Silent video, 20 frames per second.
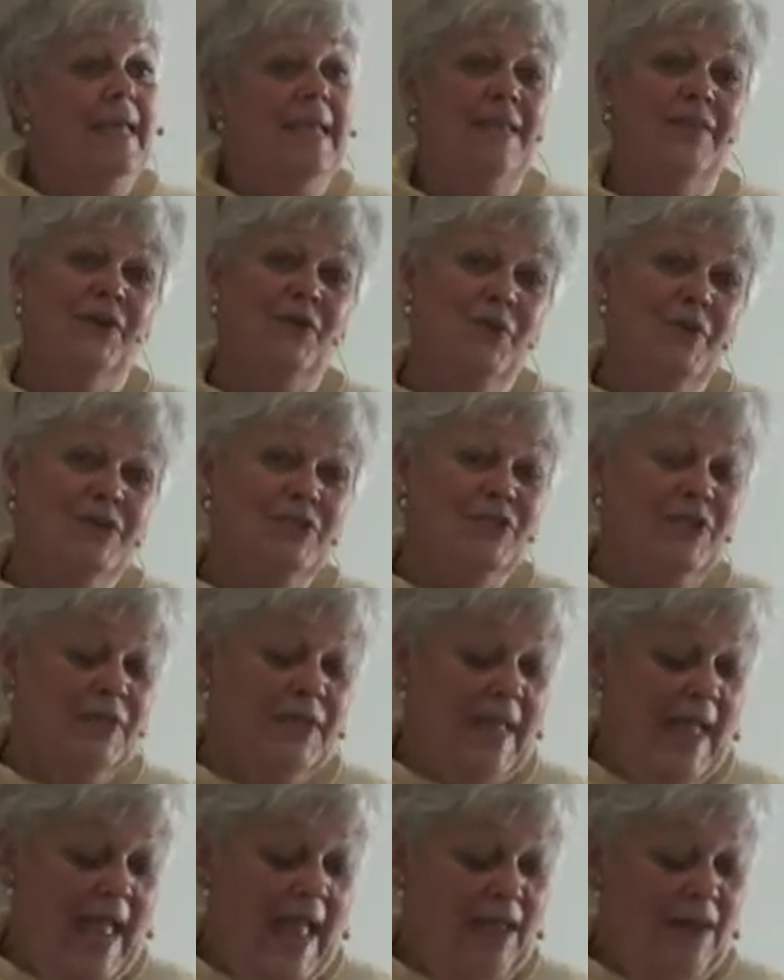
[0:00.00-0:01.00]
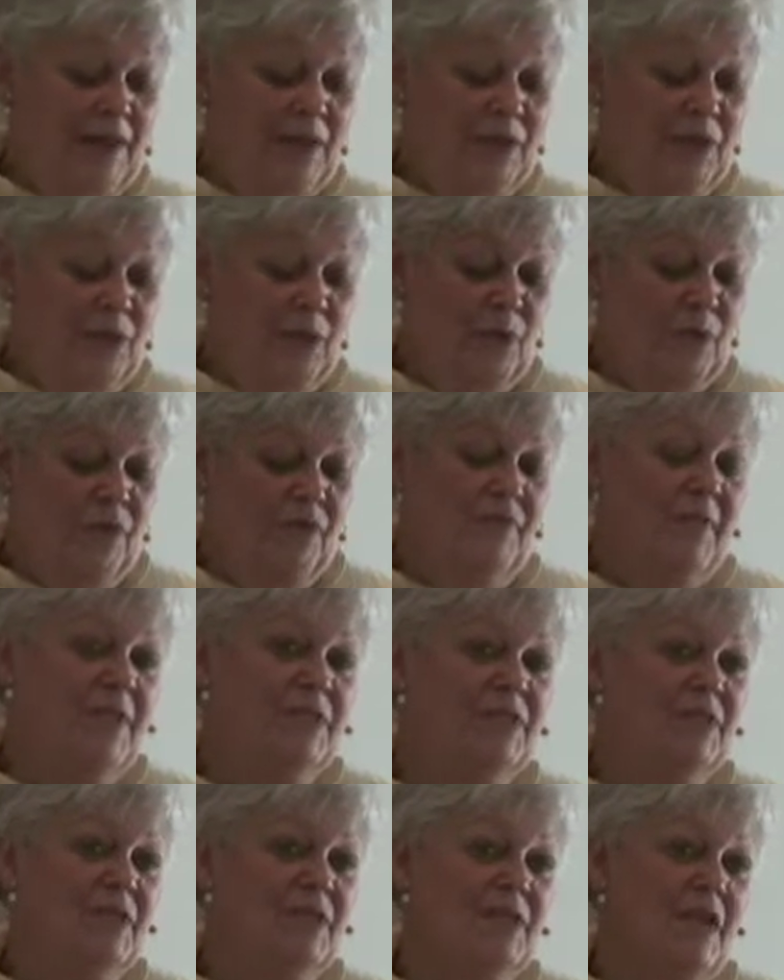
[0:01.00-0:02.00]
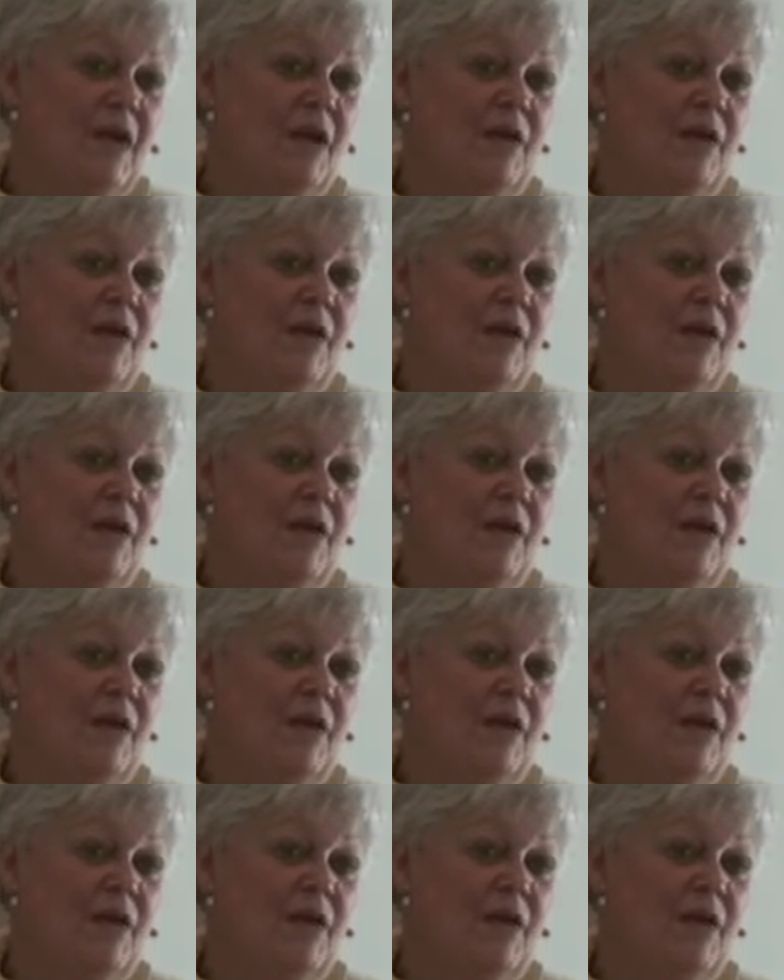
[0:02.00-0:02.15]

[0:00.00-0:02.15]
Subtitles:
In the Christian calendar, the visit